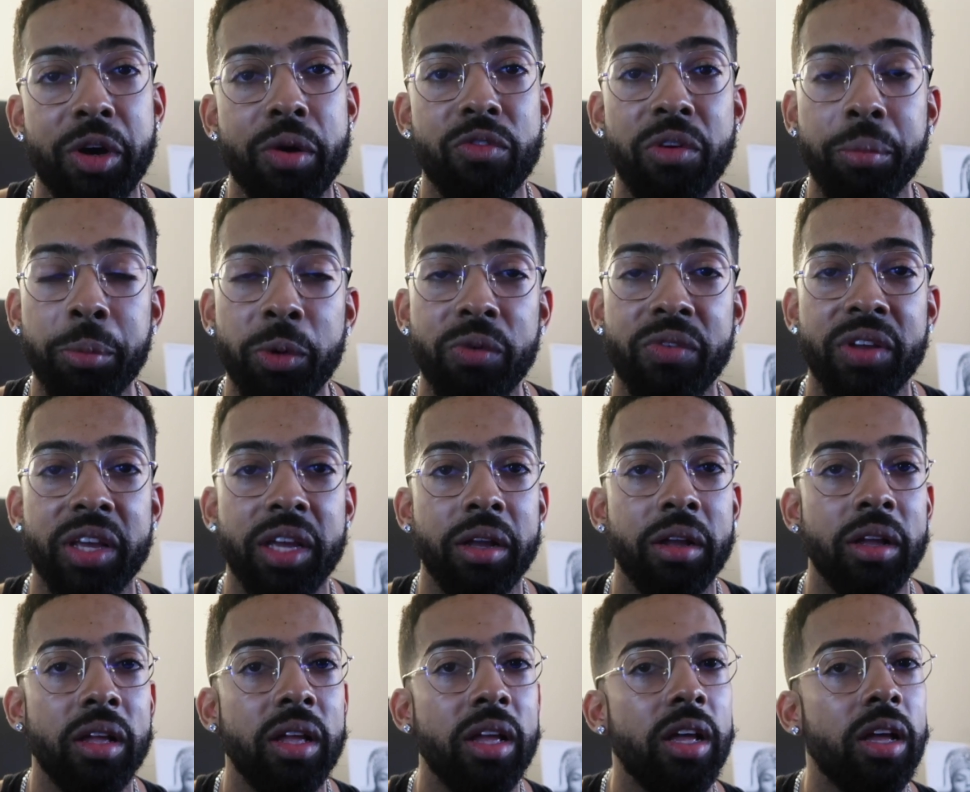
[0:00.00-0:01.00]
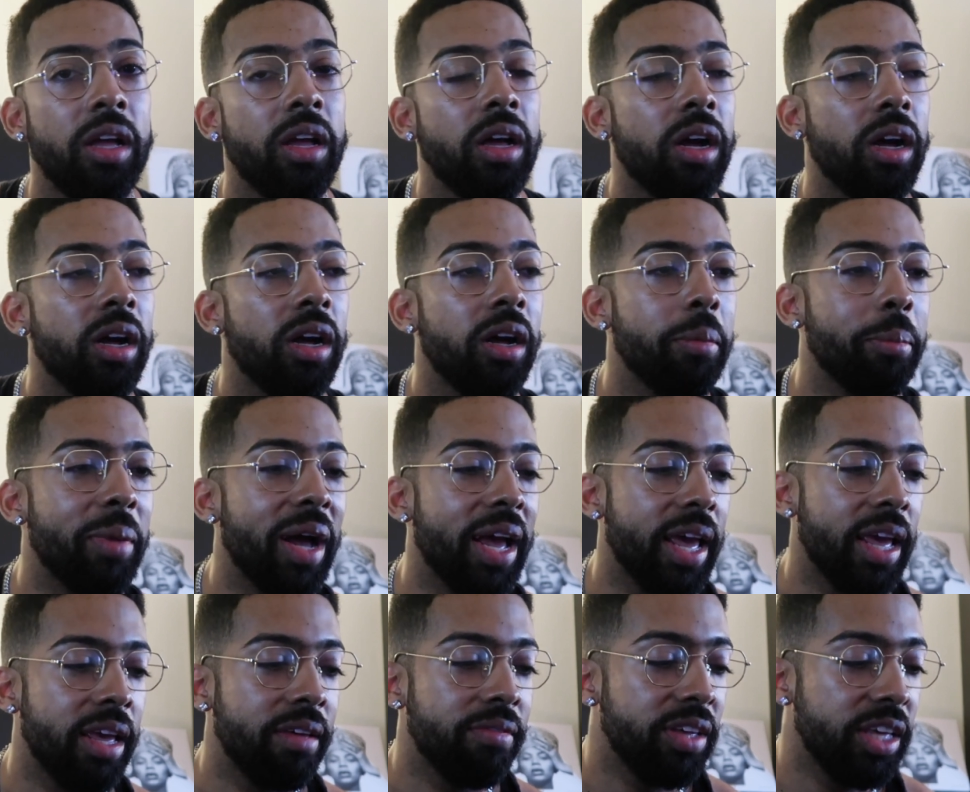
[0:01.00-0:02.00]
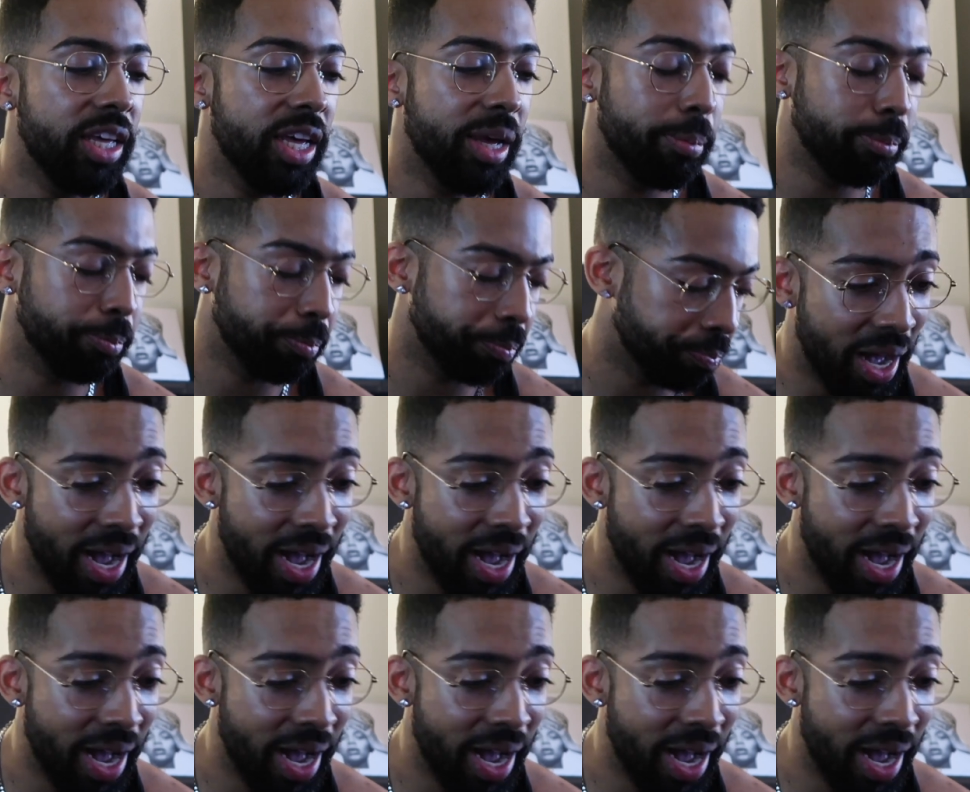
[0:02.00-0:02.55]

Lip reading: removing my AVM.